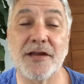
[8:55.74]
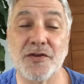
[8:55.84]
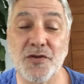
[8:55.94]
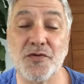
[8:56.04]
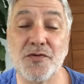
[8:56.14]

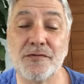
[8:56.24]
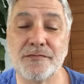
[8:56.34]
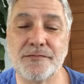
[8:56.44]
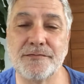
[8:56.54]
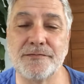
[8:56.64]
two
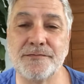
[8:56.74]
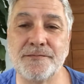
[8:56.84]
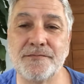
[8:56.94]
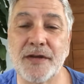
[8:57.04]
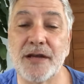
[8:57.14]

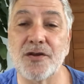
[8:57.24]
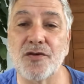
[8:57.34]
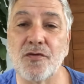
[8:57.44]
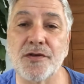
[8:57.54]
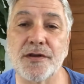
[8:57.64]
in a
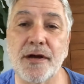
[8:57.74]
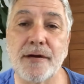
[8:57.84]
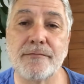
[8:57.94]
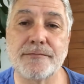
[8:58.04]
short time.